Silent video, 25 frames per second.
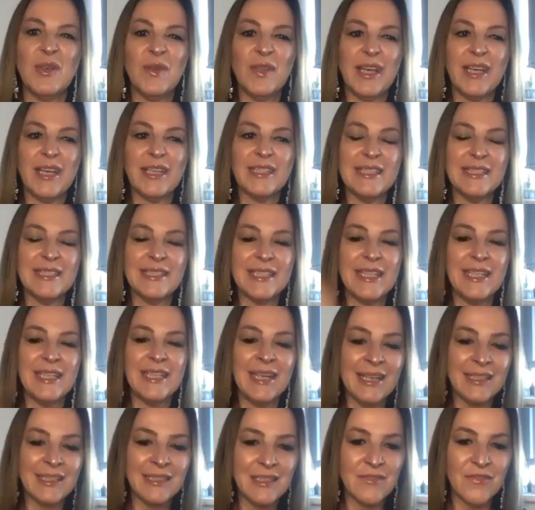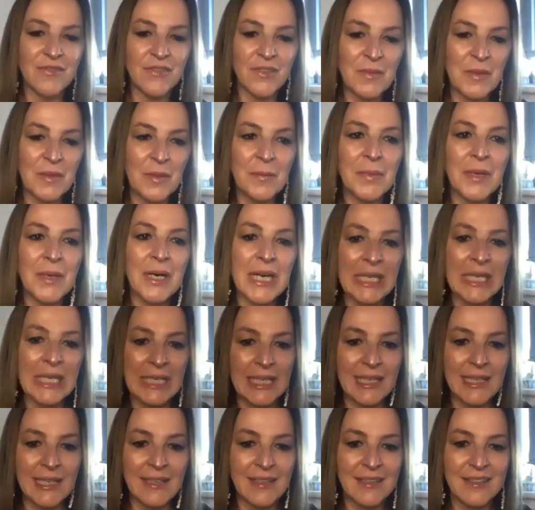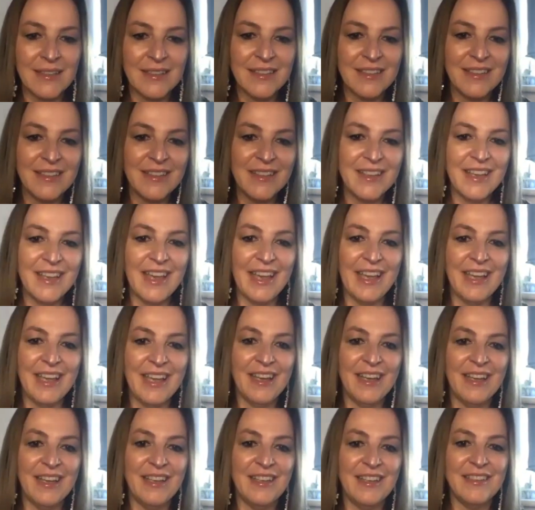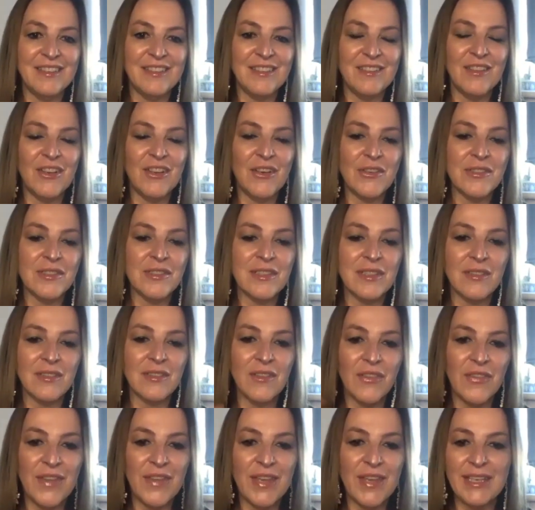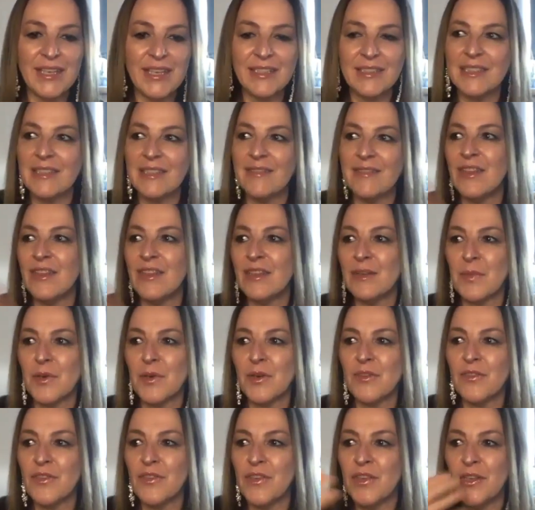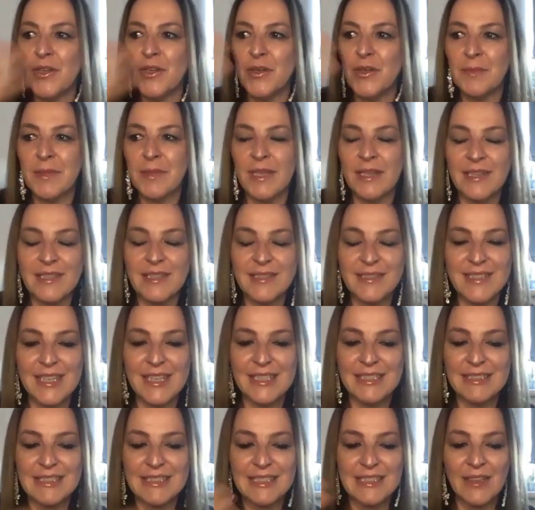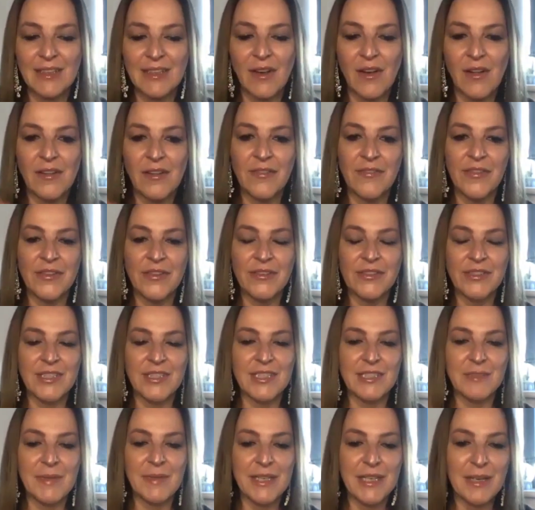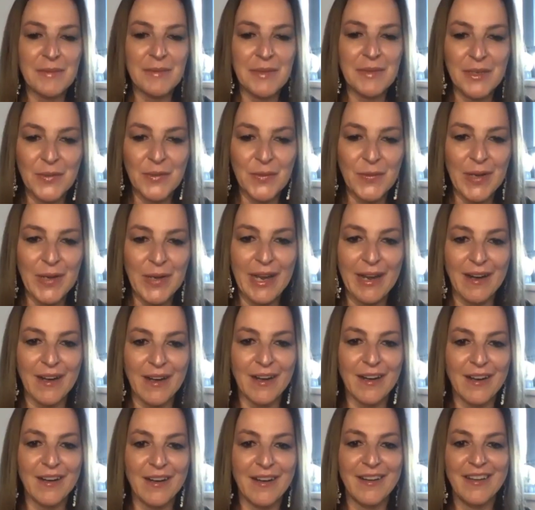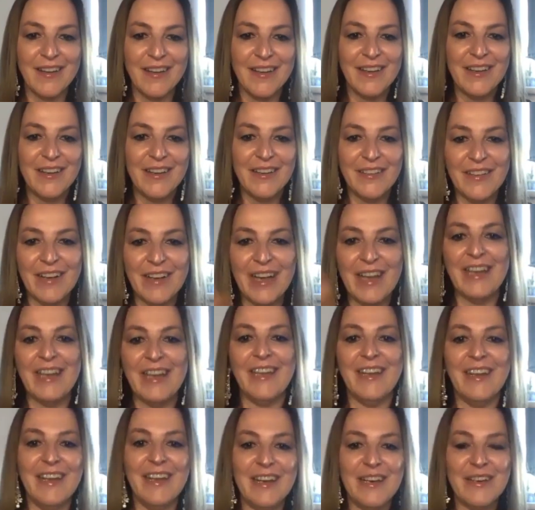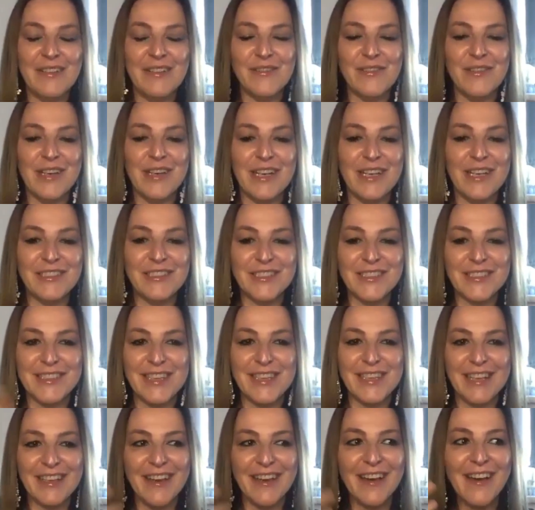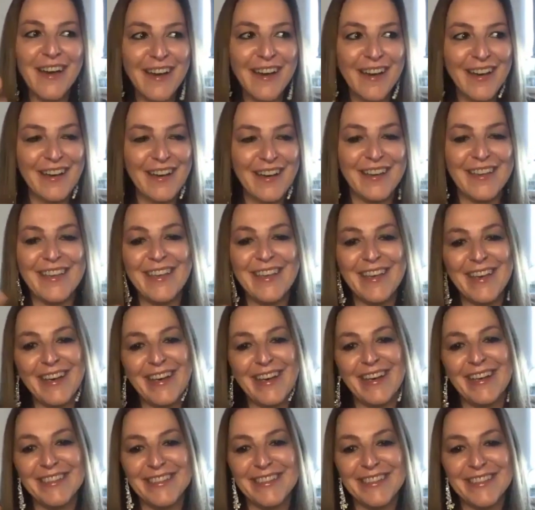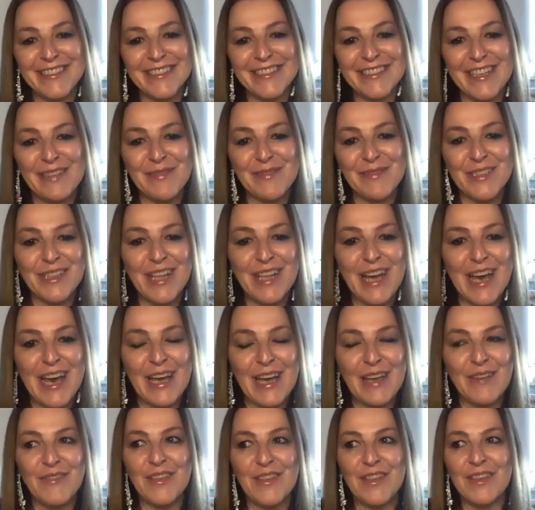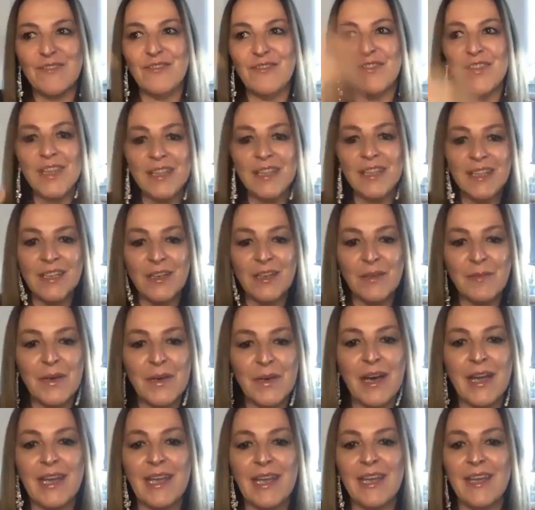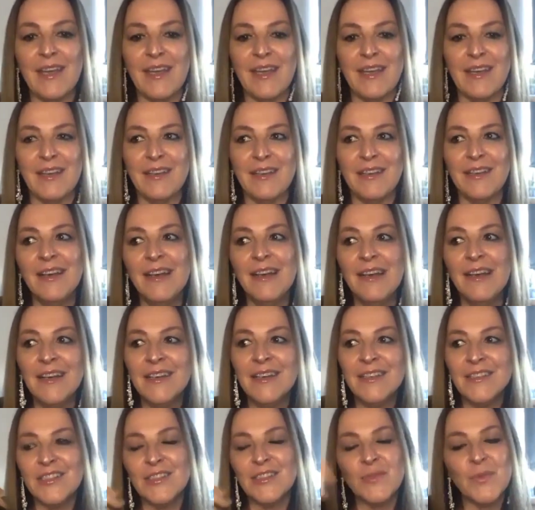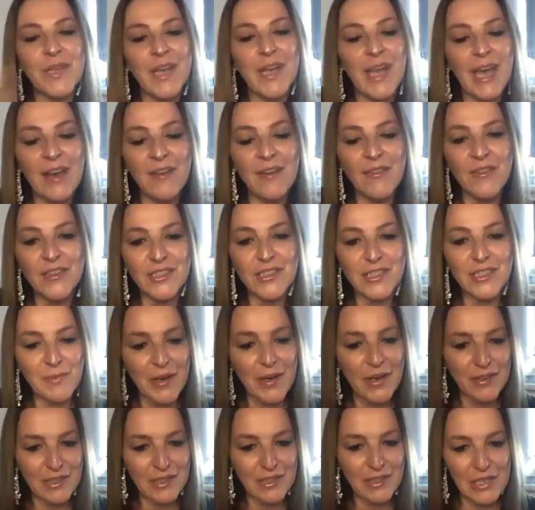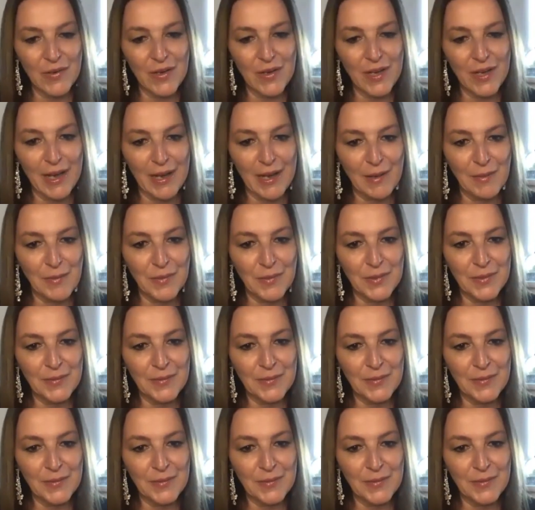like disconnected from the body, and those little things, even the perfume, like the senses, all of those things, becoming aware, right, of what, just like, yes, I'm alive, and feeling your body, and just whatever sparks you up.